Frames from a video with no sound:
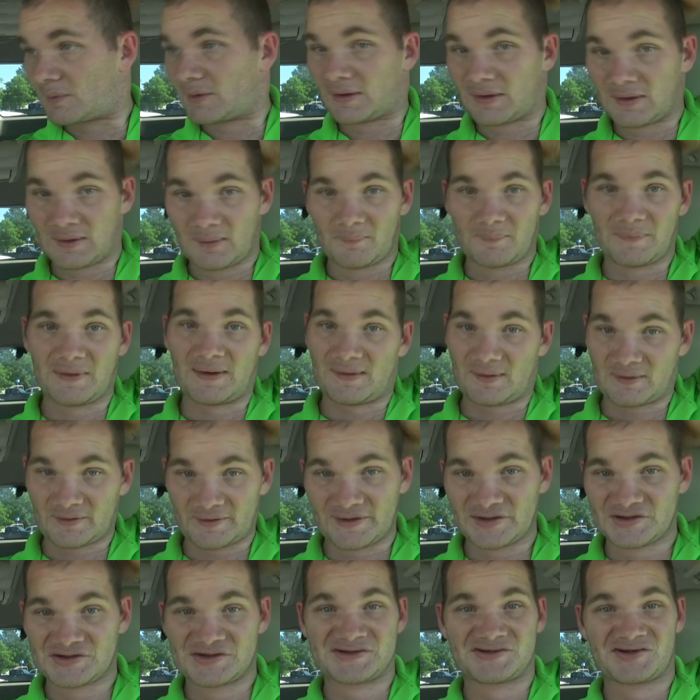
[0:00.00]
But I'm at the
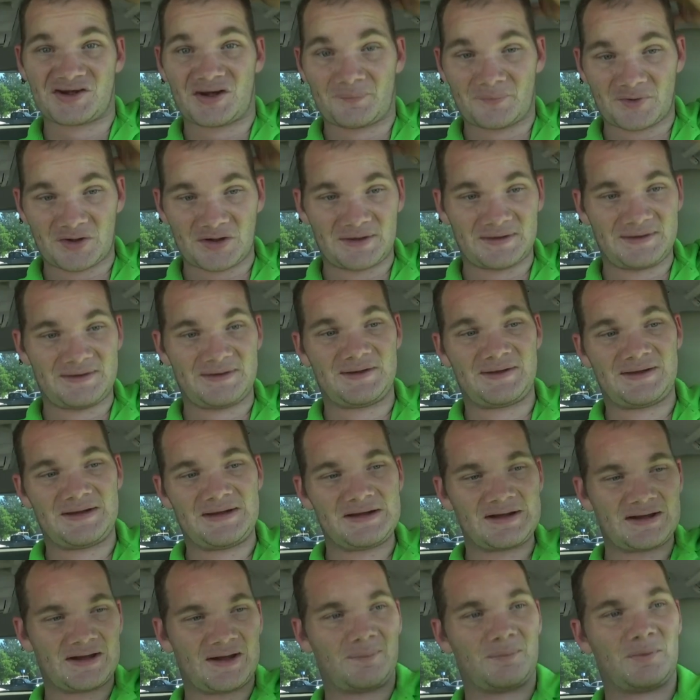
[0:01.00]
grocery store, I'm running here and
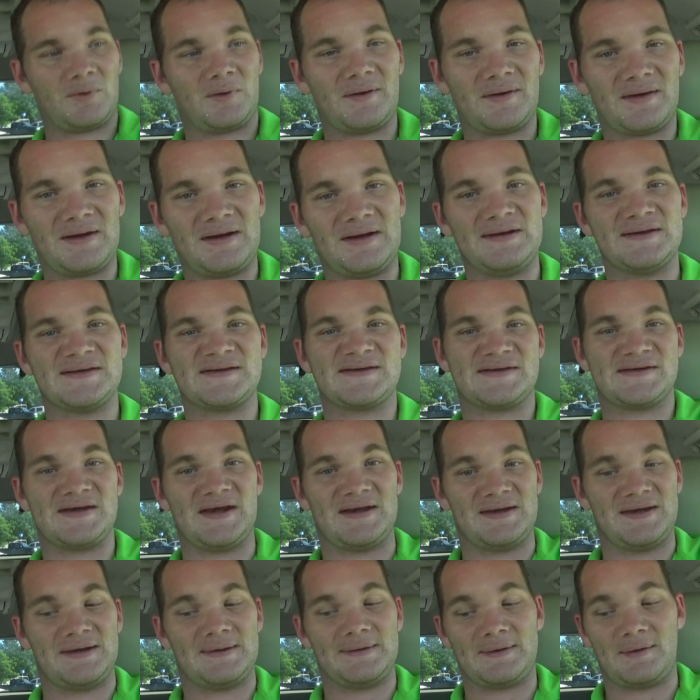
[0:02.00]
get a couple of things
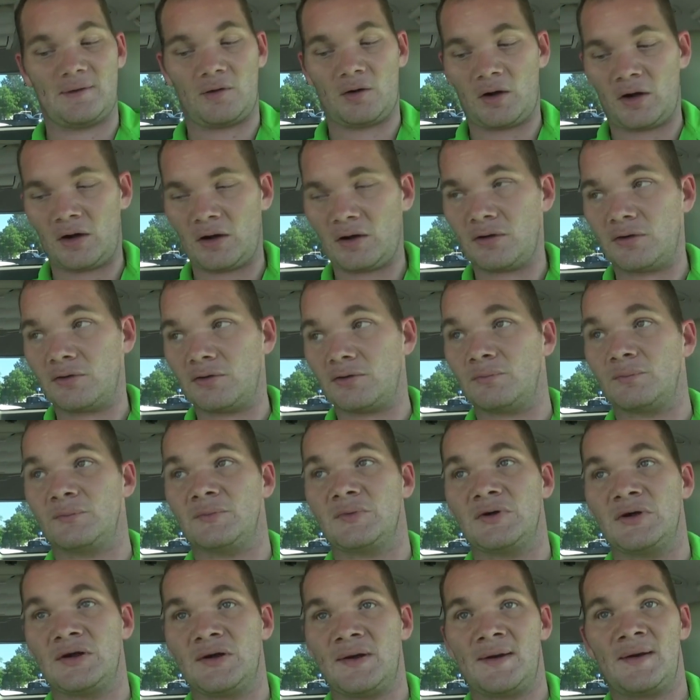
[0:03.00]
and then go home.
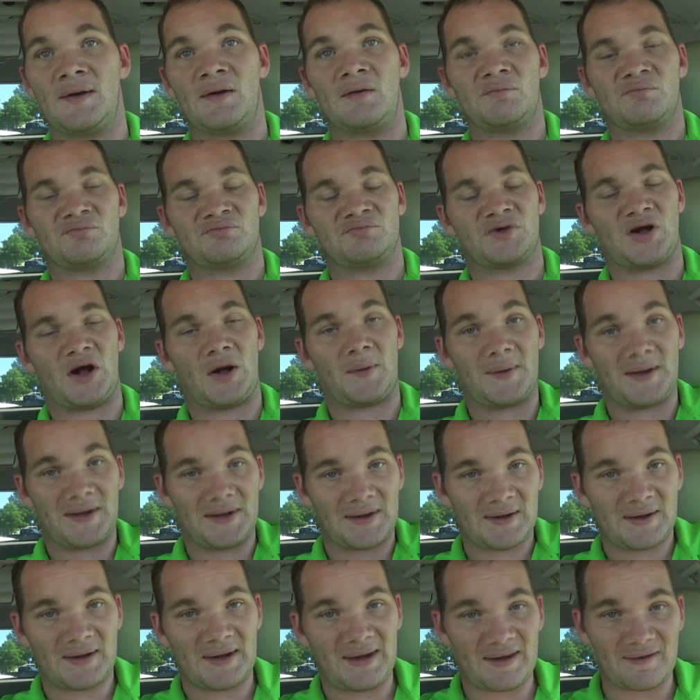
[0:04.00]
Probably
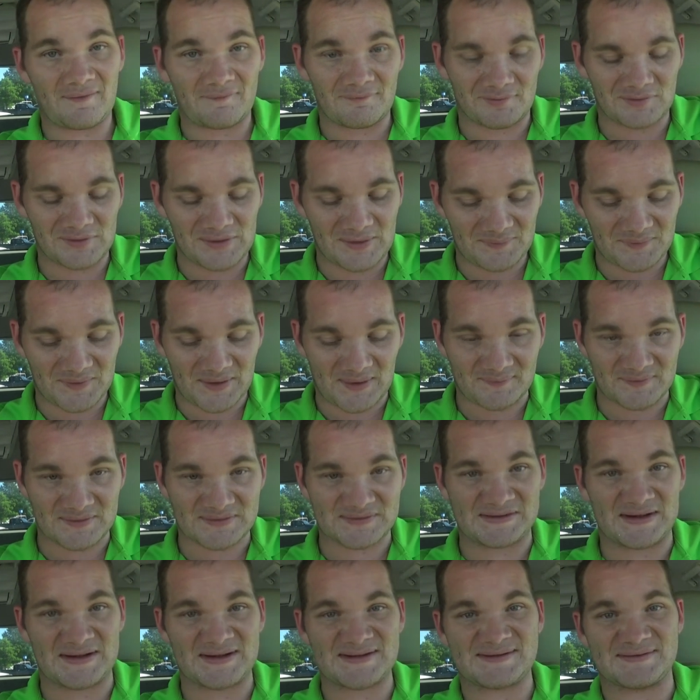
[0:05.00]
have
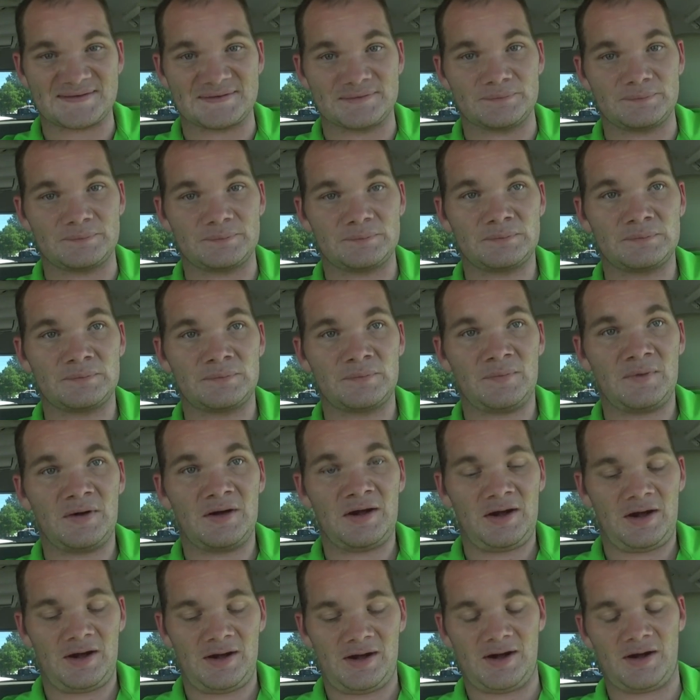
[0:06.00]
leftovers, got some
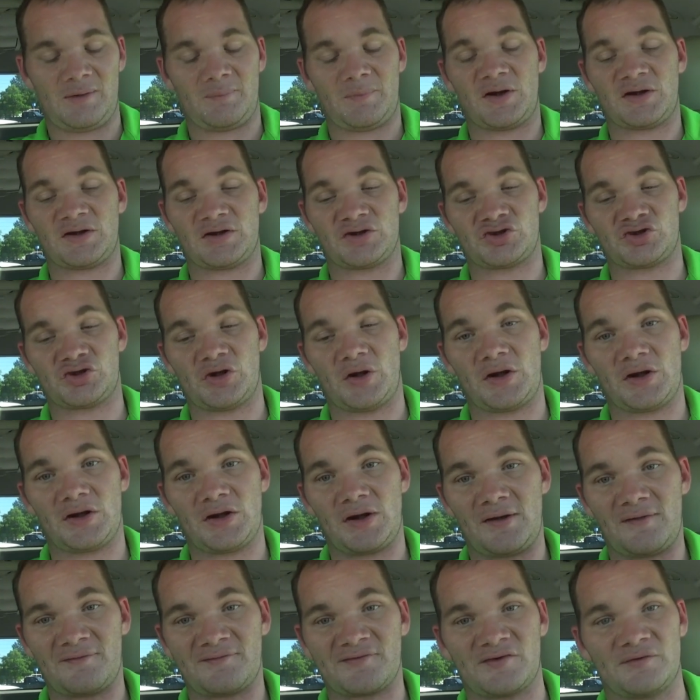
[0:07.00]
hamburgers
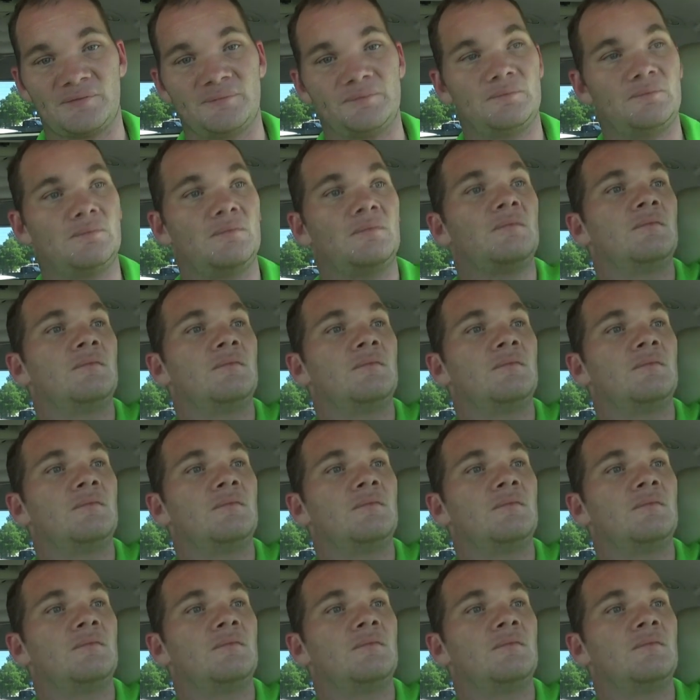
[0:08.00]
stroganoff from